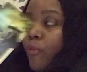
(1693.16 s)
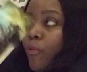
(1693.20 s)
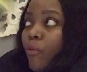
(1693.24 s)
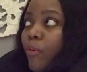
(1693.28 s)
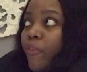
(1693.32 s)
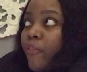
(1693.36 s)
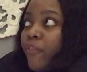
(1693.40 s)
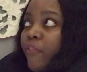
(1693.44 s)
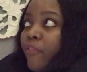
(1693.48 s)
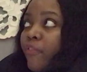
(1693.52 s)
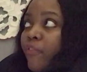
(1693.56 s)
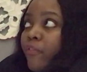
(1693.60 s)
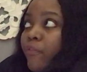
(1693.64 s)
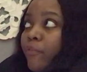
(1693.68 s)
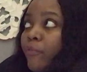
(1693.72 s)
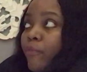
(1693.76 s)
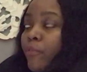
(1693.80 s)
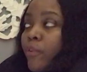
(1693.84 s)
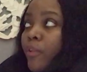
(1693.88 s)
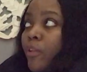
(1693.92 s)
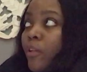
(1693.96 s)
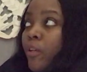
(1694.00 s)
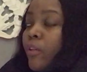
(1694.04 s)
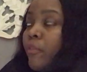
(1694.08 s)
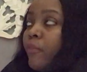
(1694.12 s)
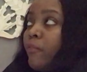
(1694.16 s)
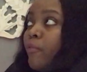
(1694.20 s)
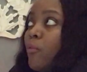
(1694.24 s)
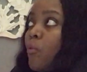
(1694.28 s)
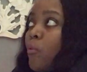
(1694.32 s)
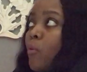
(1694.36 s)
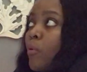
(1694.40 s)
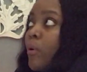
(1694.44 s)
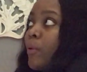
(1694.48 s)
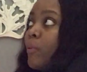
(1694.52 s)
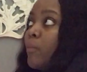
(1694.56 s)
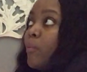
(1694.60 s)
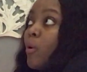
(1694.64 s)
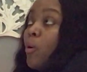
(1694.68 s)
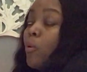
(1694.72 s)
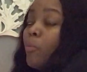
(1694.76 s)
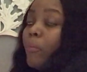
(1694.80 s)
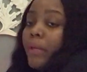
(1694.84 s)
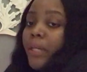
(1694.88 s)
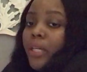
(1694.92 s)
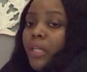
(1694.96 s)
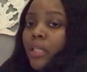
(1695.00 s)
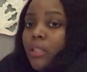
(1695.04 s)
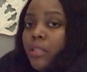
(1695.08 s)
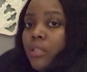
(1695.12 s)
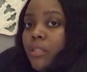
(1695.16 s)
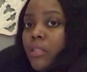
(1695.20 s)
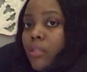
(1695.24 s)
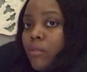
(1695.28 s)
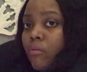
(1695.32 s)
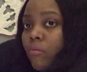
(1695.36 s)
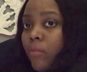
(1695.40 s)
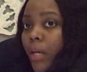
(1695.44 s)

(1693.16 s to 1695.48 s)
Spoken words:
for romance.